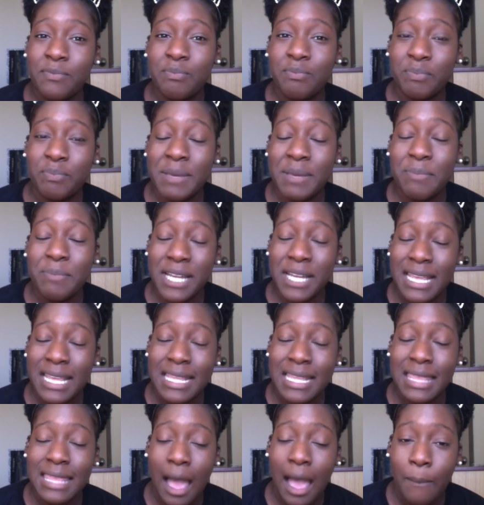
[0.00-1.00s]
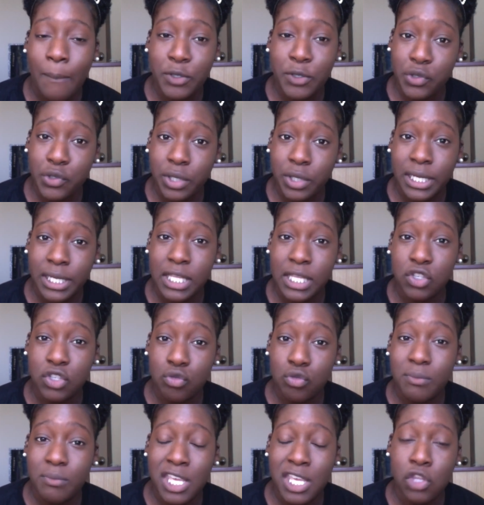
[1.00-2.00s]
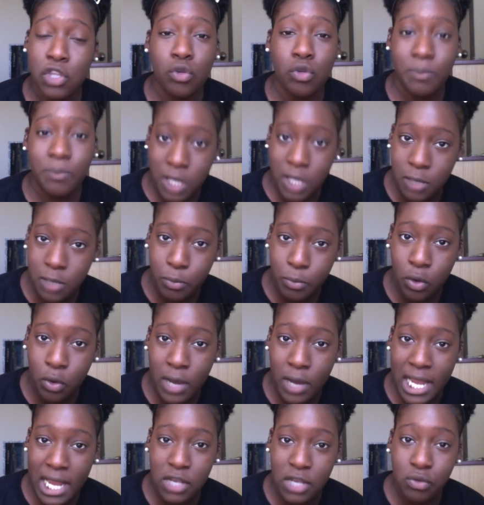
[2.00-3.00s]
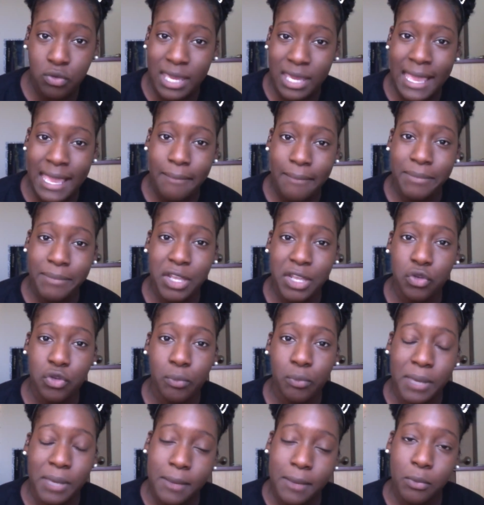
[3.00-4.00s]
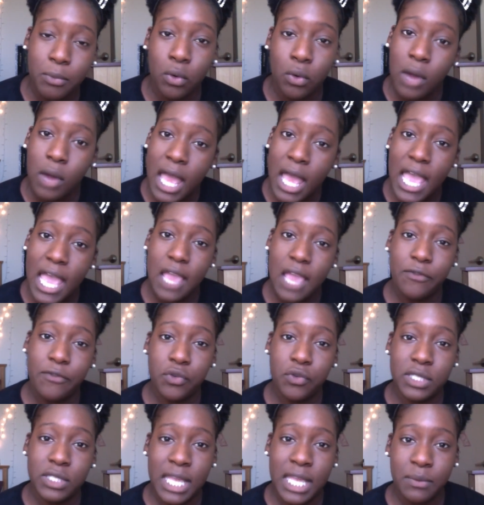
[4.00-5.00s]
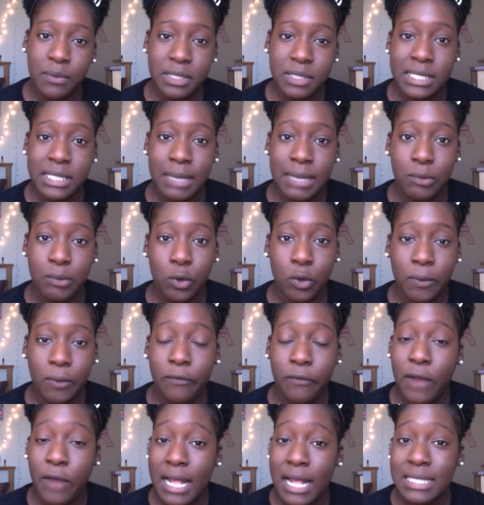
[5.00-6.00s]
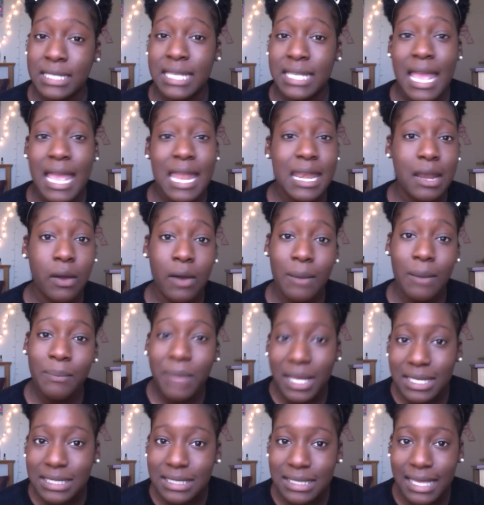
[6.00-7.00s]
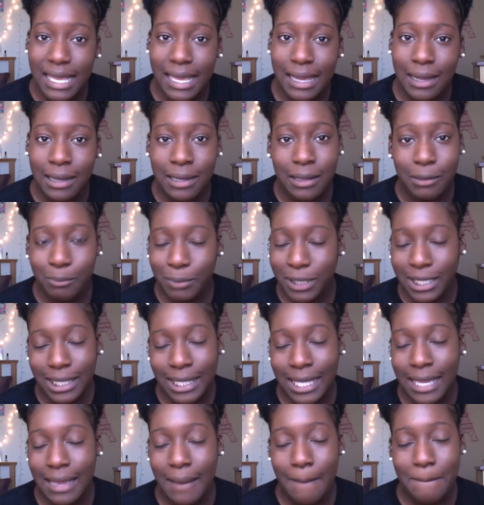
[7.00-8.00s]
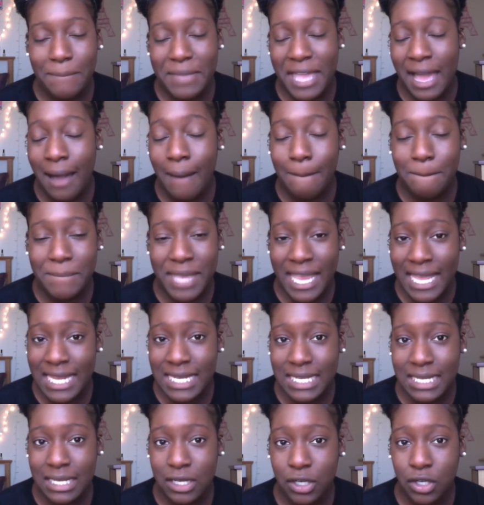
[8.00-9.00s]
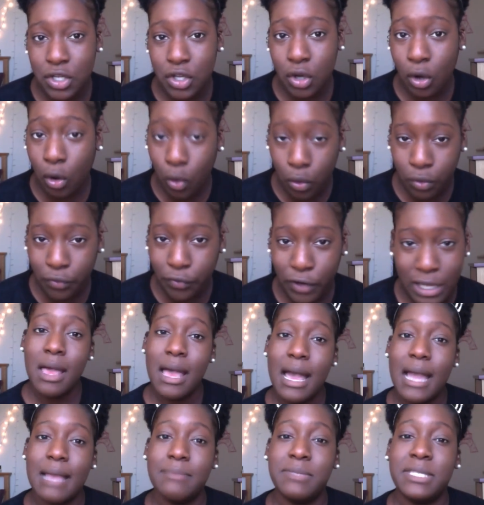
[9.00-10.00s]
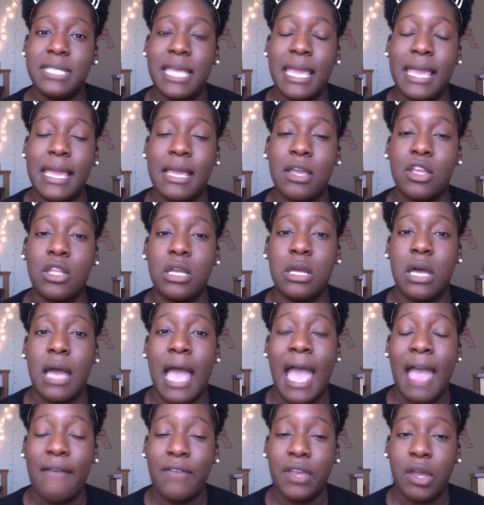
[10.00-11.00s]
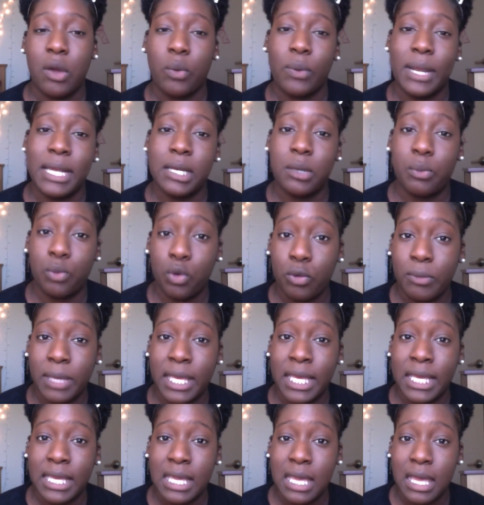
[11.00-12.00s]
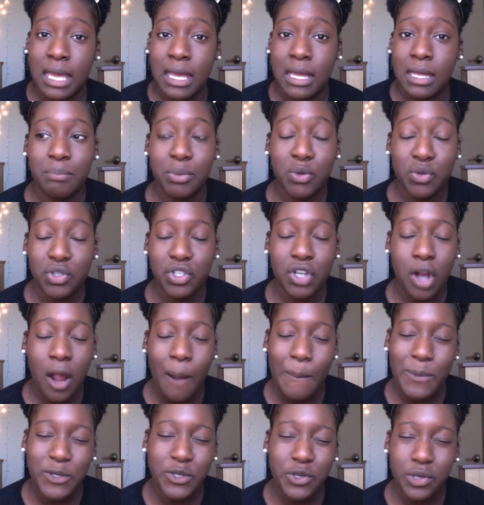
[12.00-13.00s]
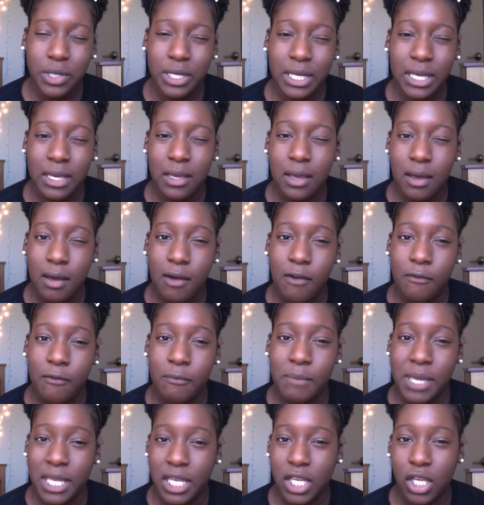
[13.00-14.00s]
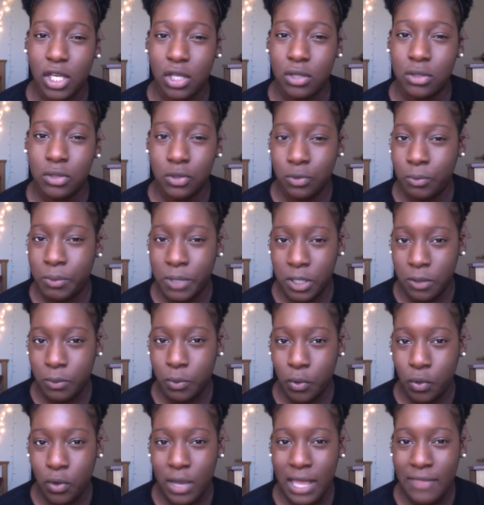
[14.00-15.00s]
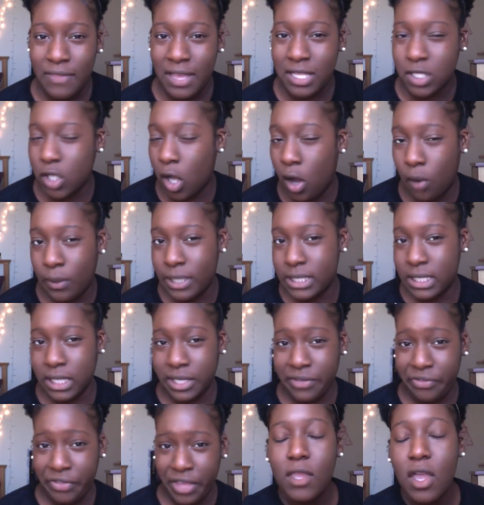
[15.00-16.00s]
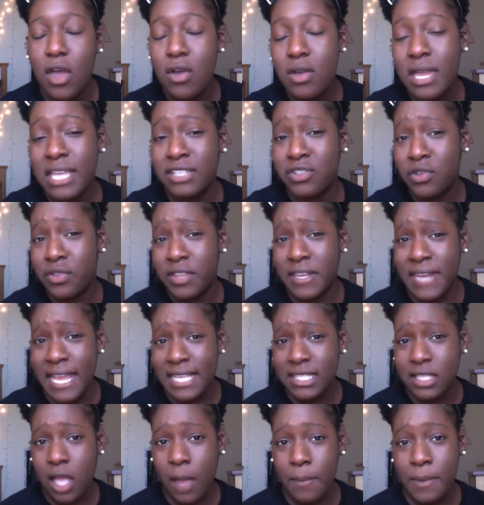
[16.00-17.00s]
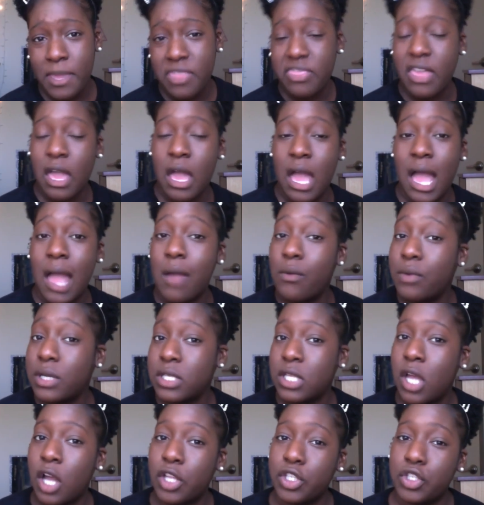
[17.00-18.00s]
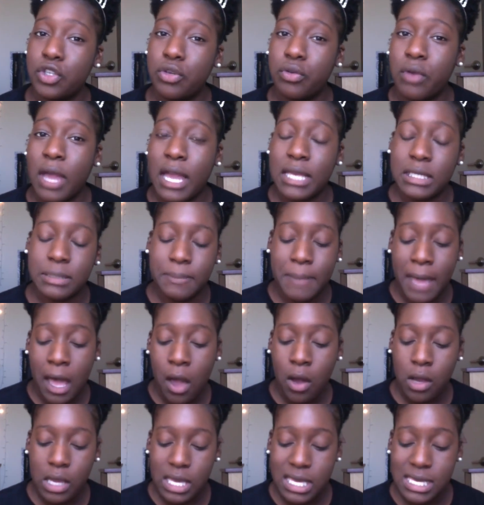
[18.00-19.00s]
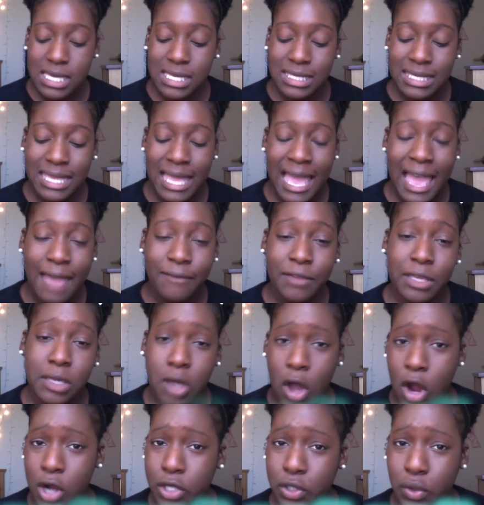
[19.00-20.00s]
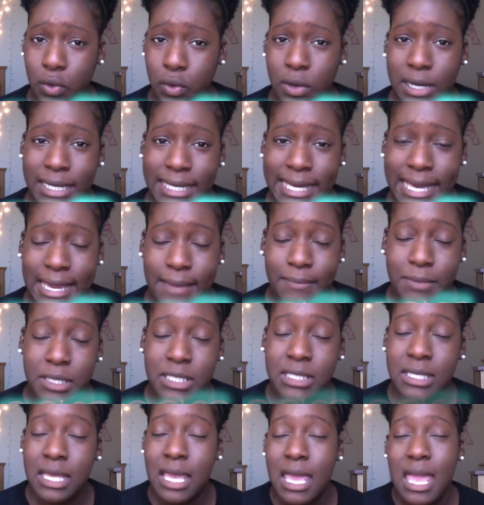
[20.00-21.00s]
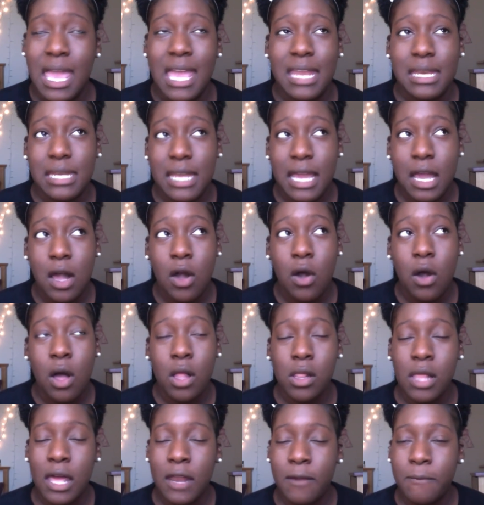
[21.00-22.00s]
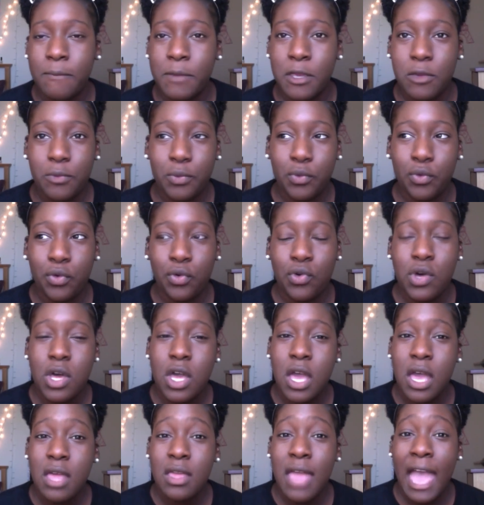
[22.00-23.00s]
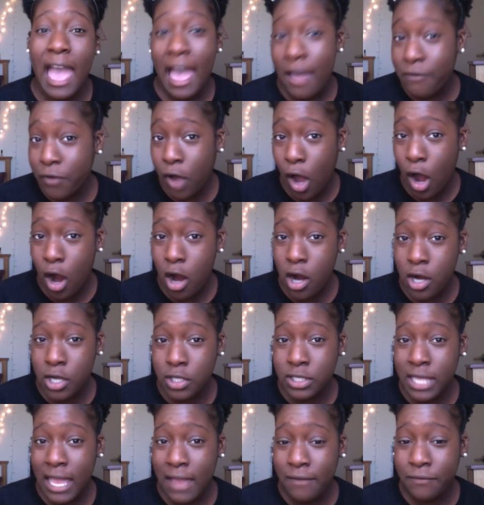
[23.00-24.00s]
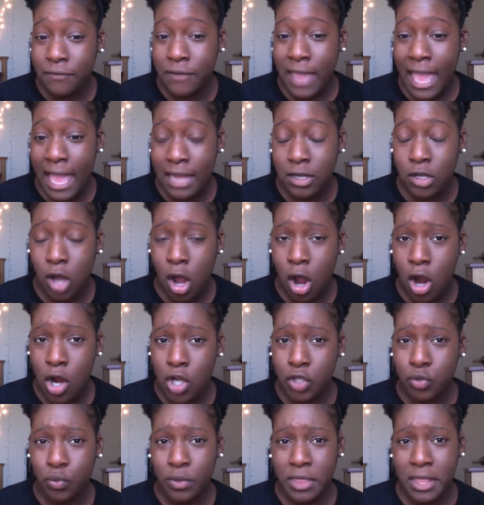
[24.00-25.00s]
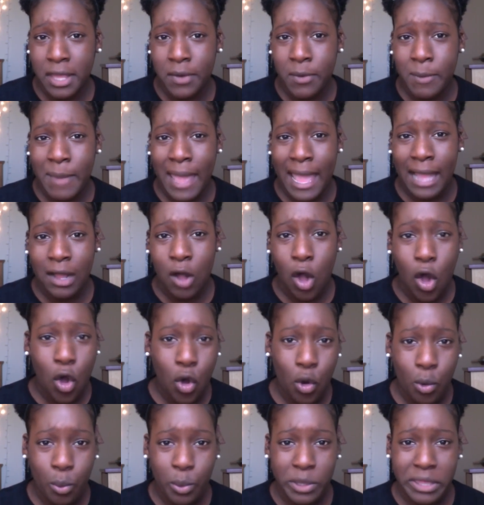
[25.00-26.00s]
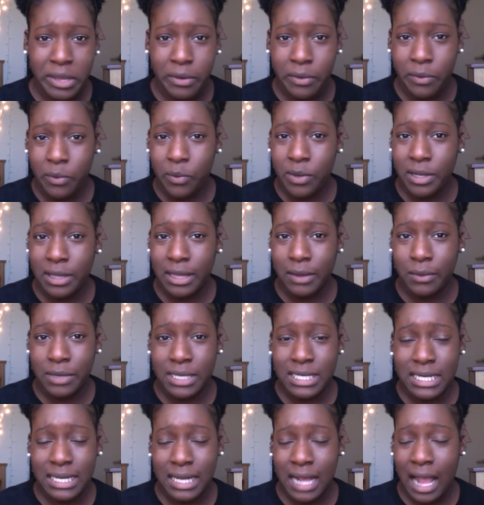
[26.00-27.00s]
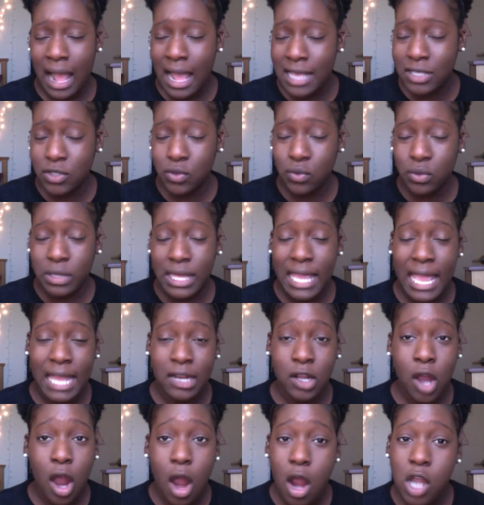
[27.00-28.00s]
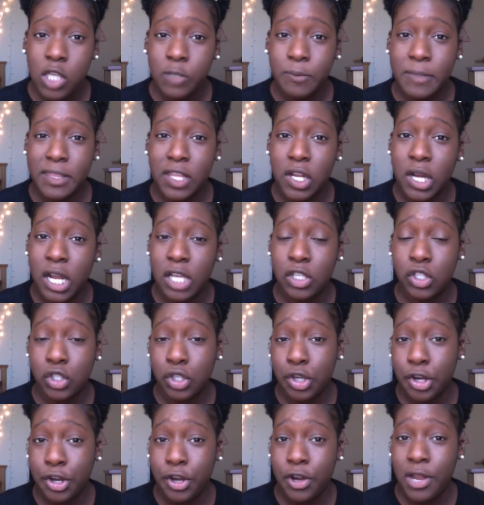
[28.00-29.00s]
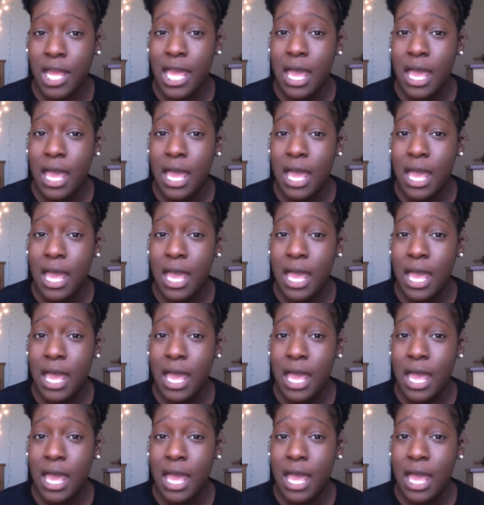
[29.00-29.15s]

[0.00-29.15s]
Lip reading: be put in the opportunity to meet new people, and you can't meet new people if you stay with the same group of friends. Now I'm not saying completely abandon your old friends. I'm saying having a random roommate can boost your opportunity of meeting new people, and that's always a good thing. Okay, so the next topic that I want to talk to you guys about is having cars on campus. Now a lot of people have had cars when they were back home, when they were attending high school. They had cars, but they're not sure